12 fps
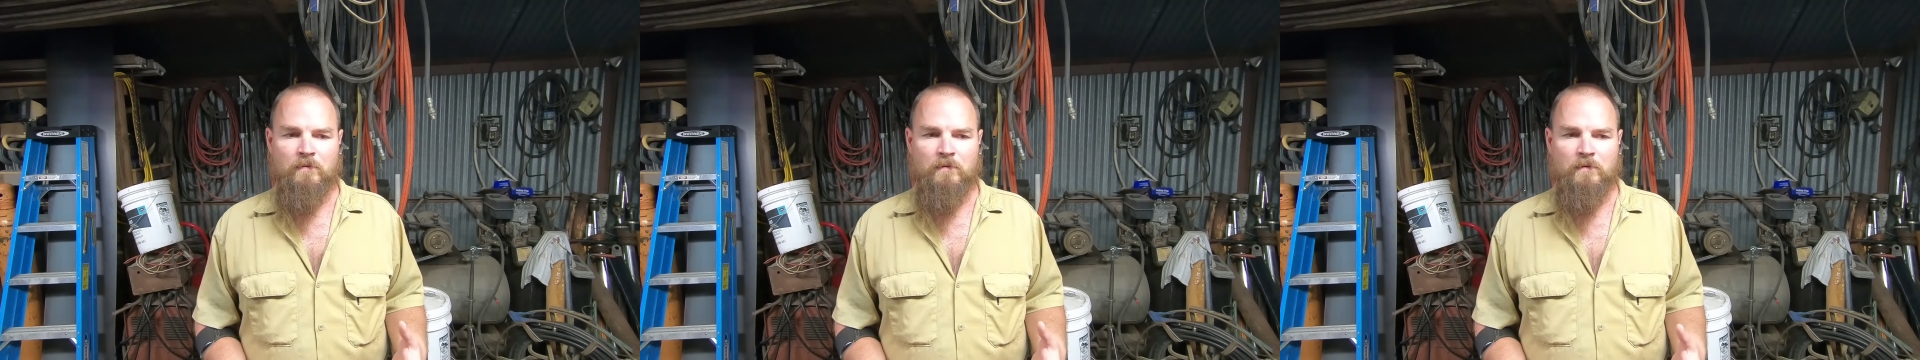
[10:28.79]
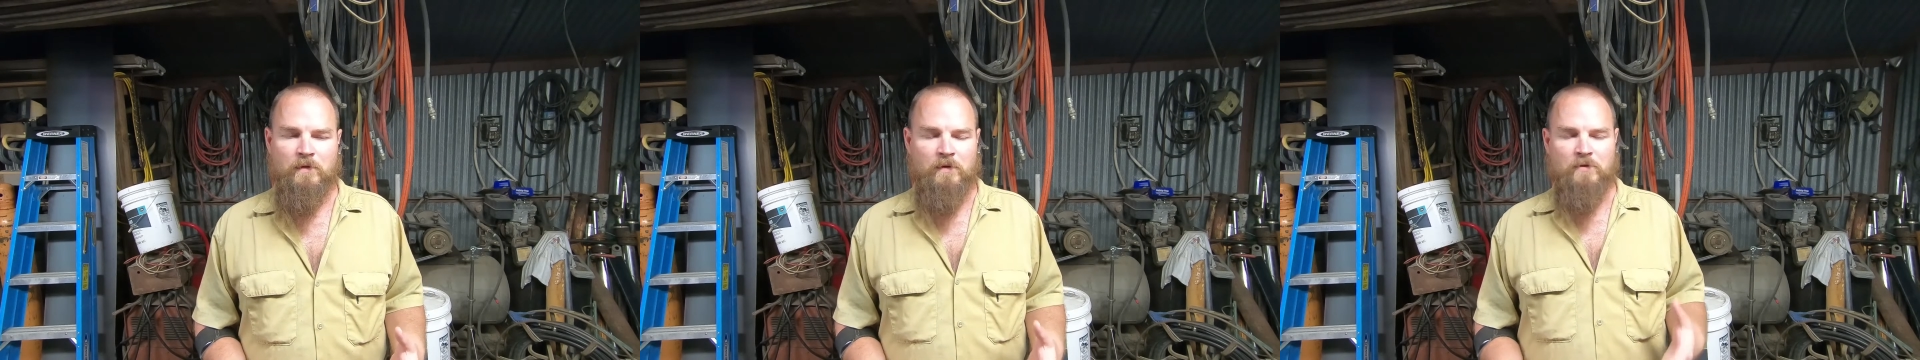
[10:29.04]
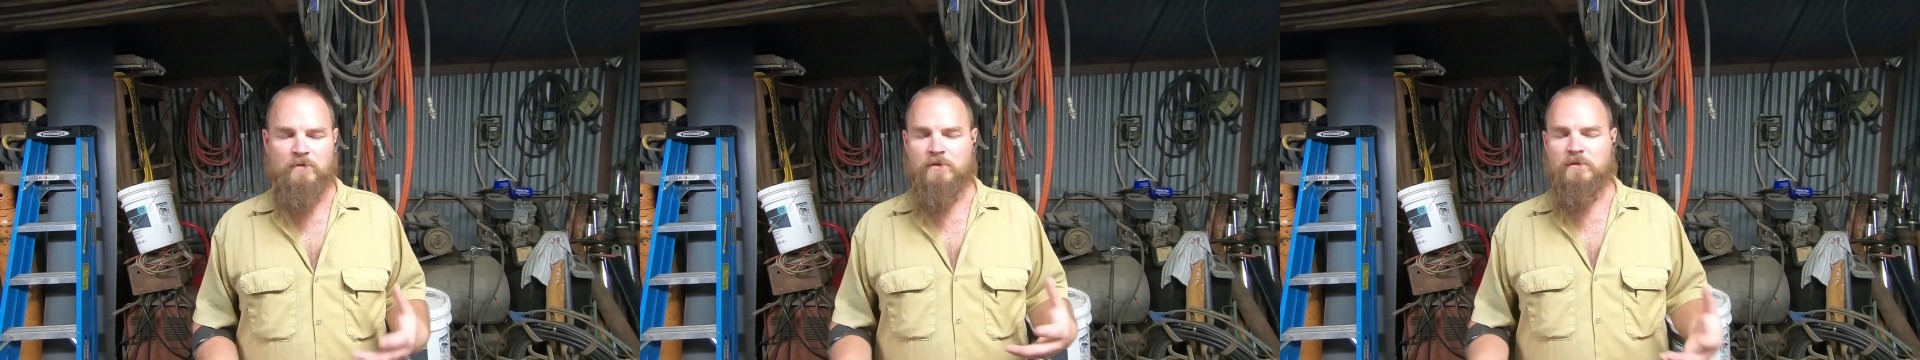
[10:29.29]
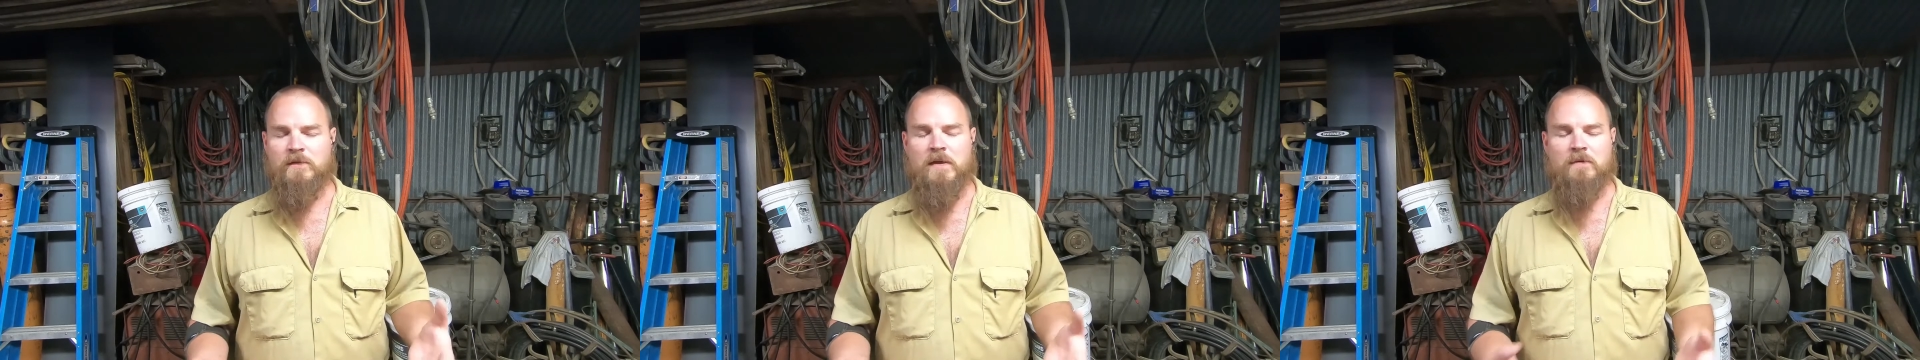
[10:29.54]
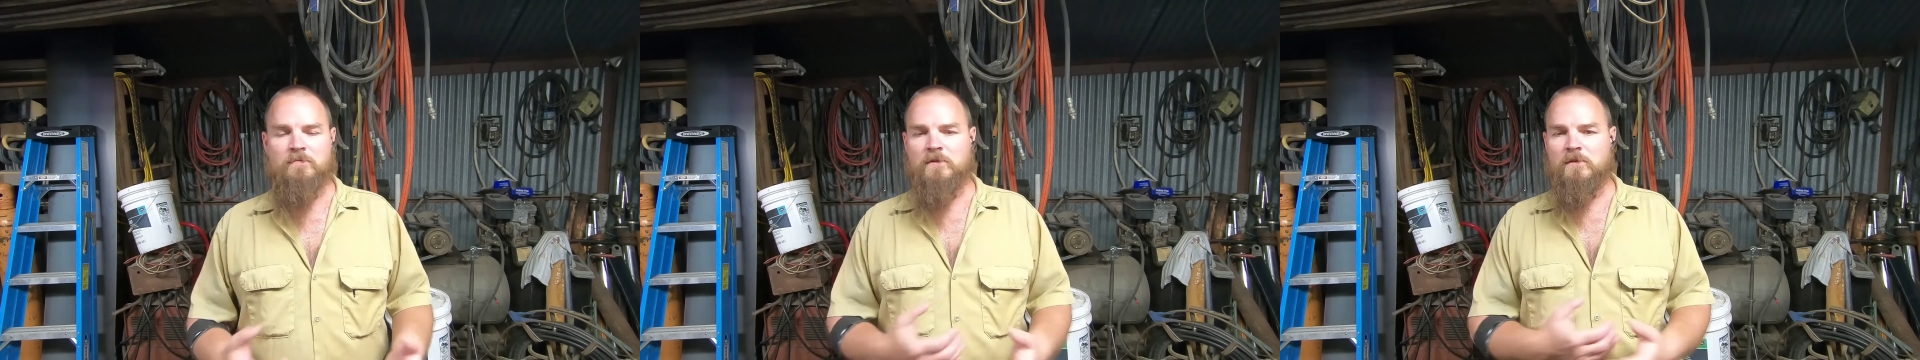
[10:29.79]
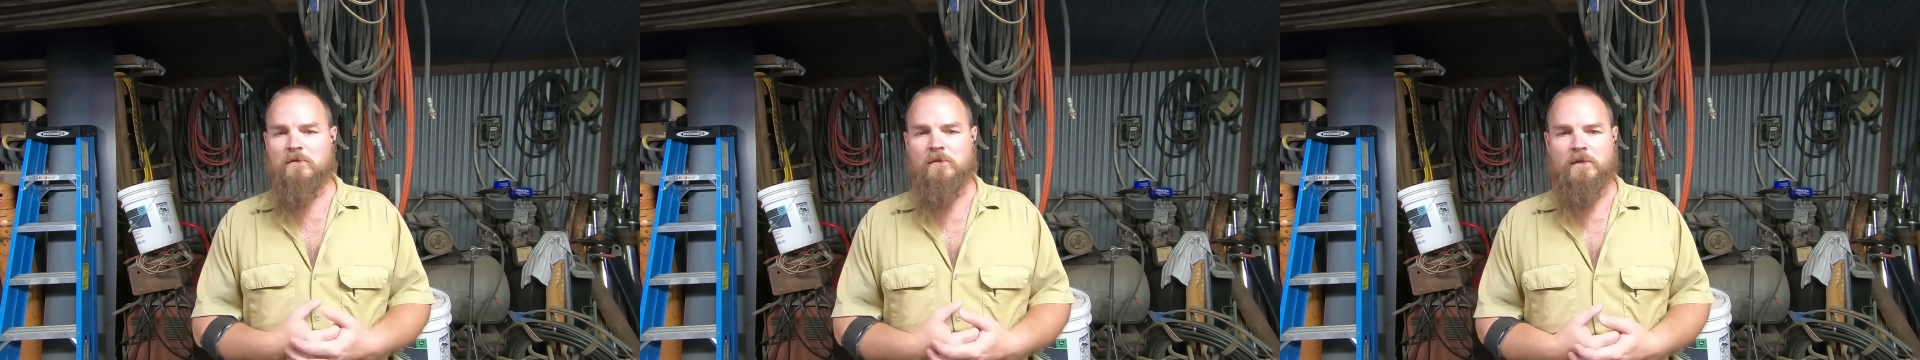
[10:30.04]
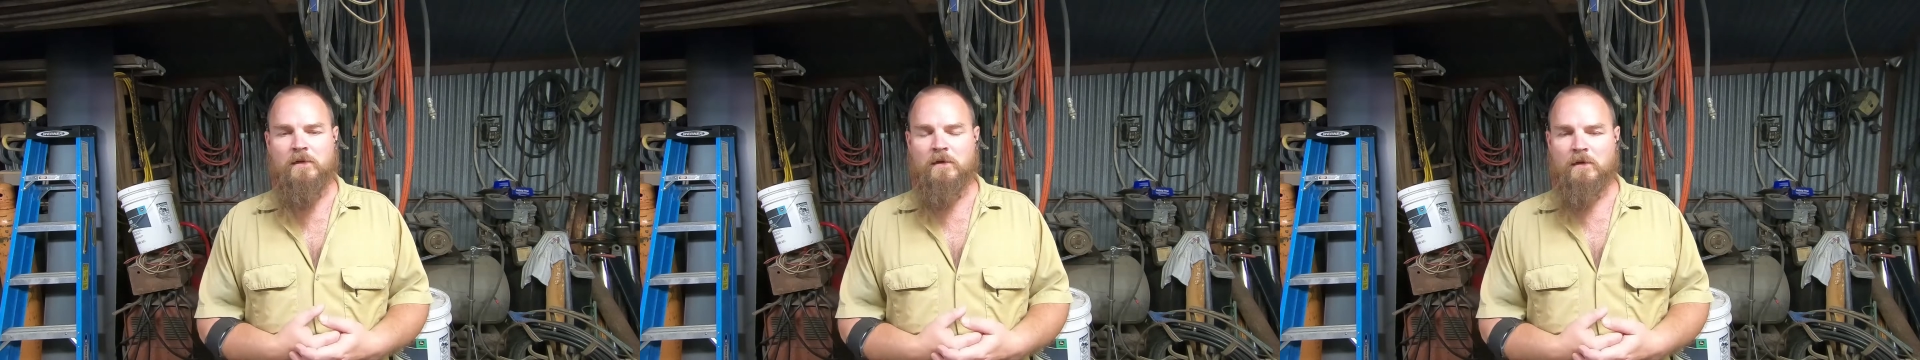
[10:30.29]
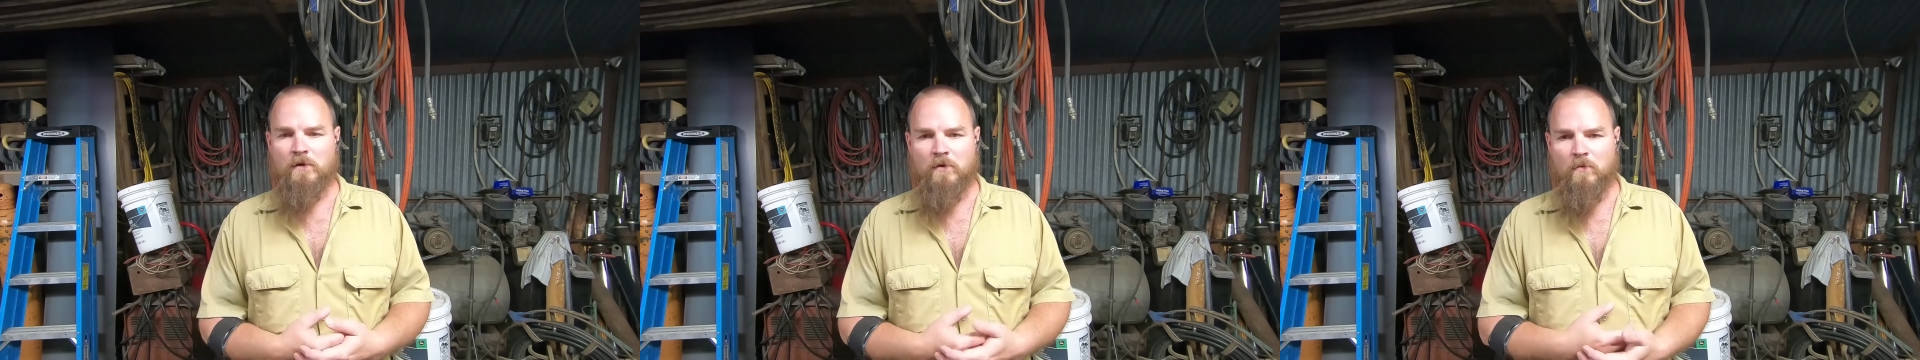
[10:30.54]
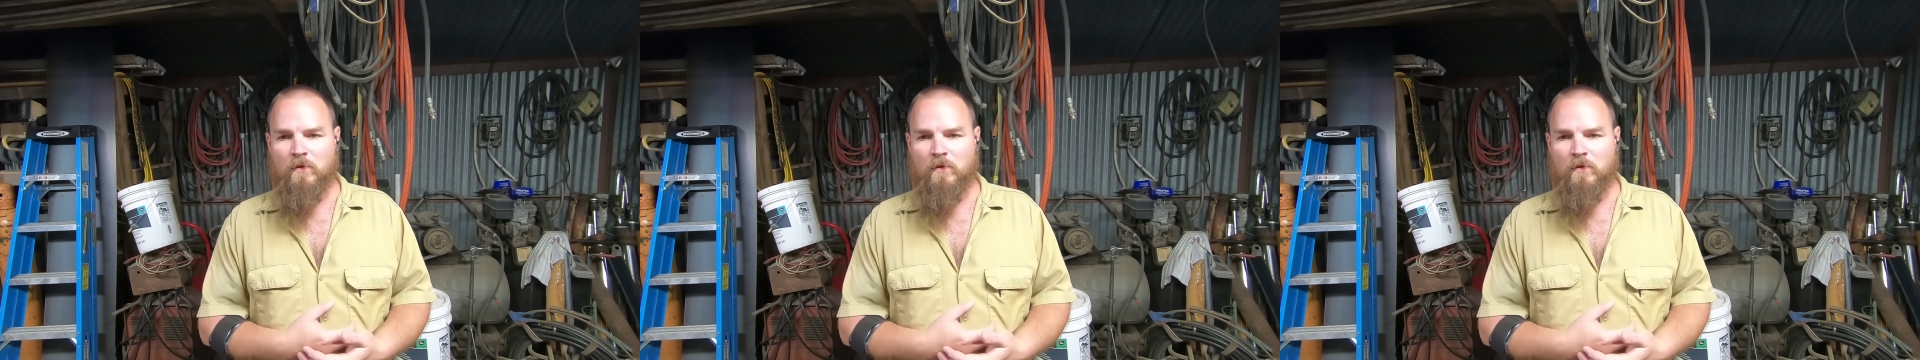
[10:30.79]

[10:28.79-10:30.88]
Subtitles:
that there's just absolutely no